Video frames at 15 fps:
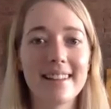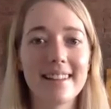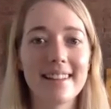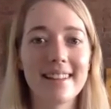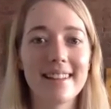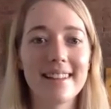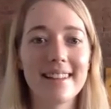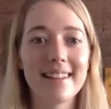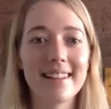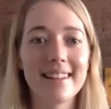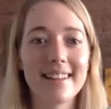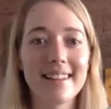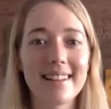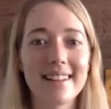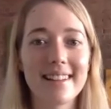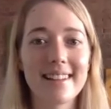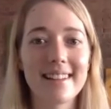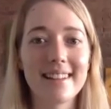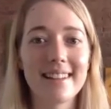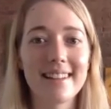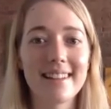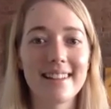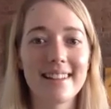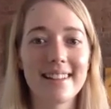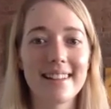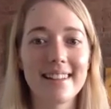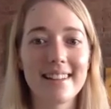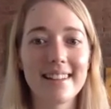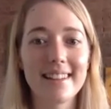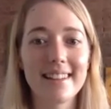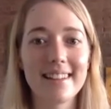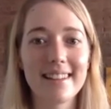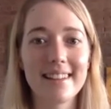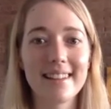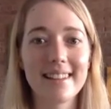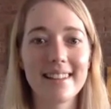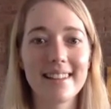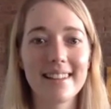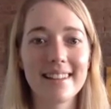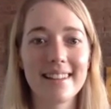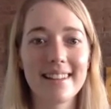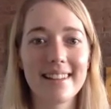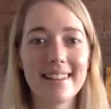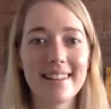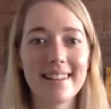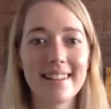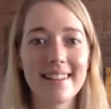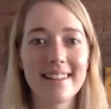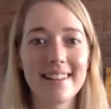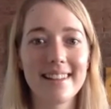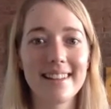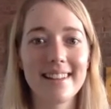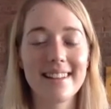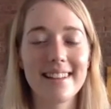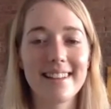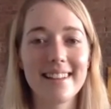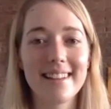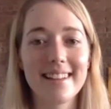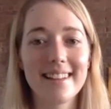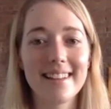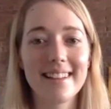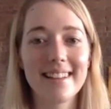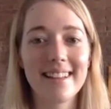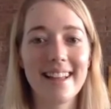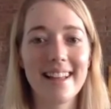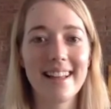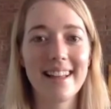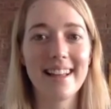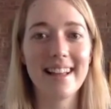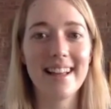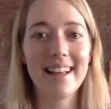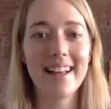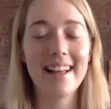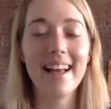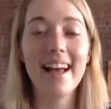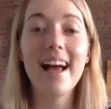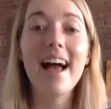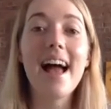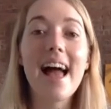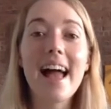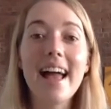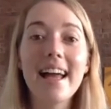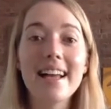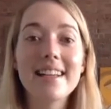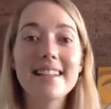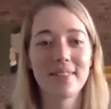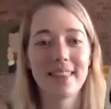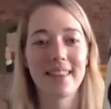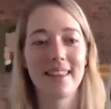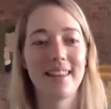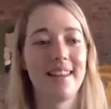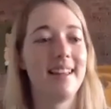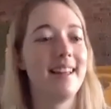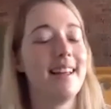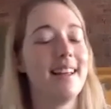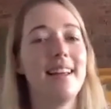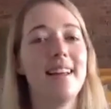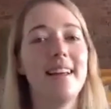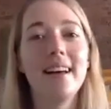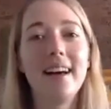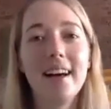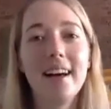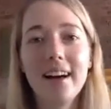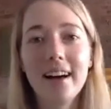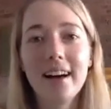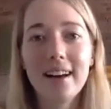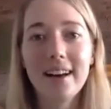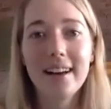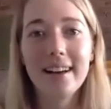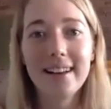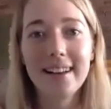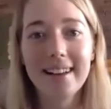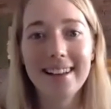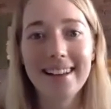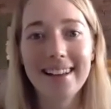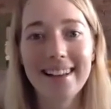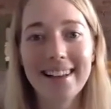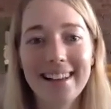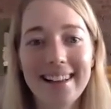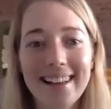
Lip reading: This person isn't speaking.